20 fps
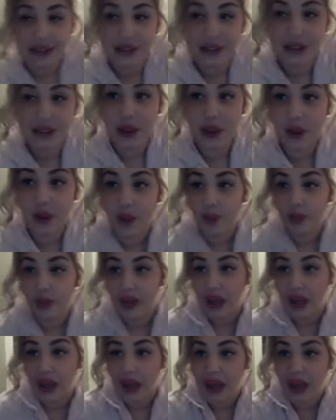So
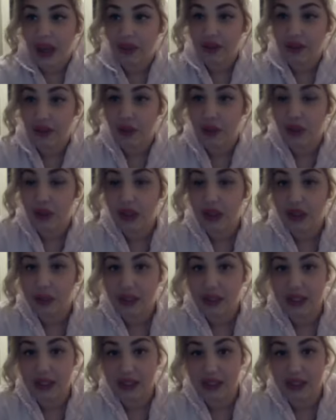if you're working your
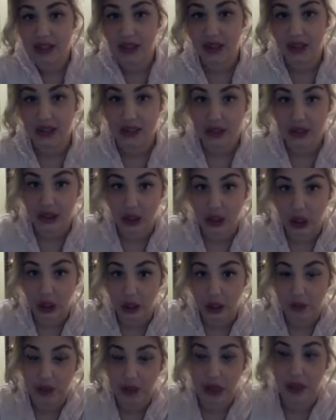business on
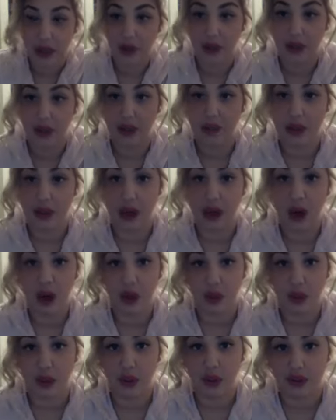Instagram, and I know it can be hard
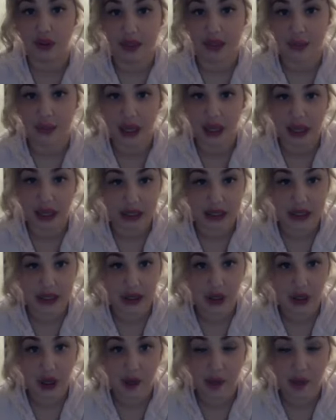to work Facebook and
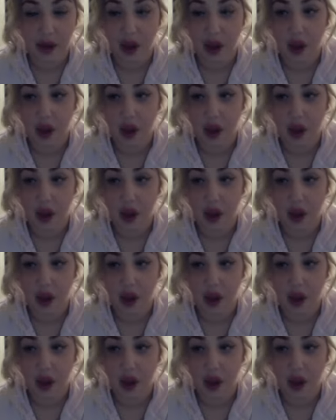Instagram,